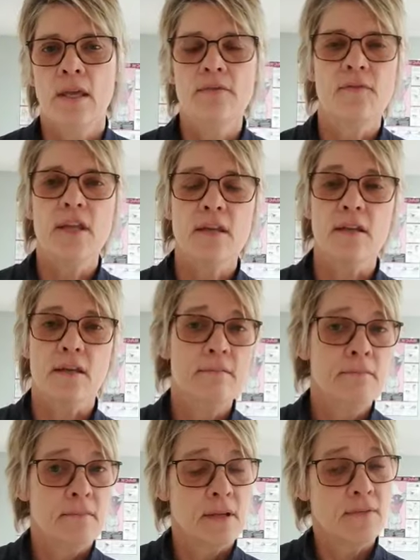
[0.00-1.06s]
If
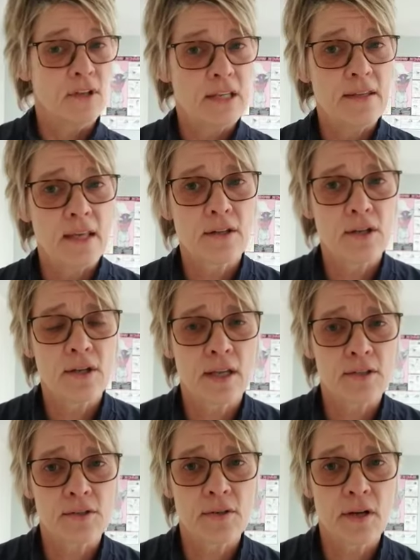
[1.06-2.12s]
needed, if you need that little
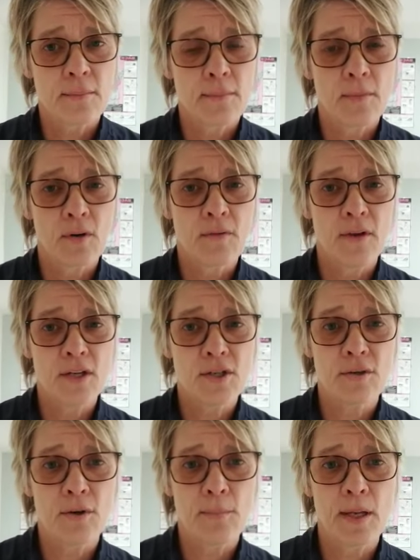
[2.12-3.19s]
extra
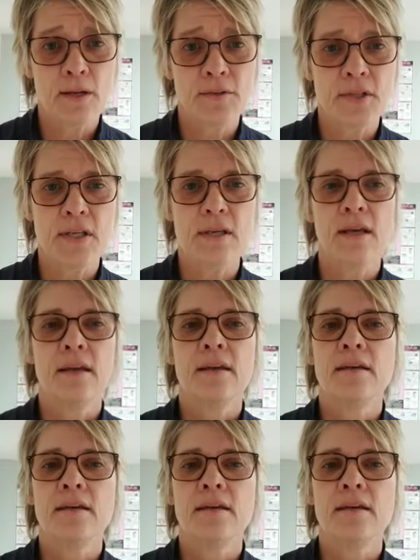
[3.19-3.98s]
motivation or a penalty,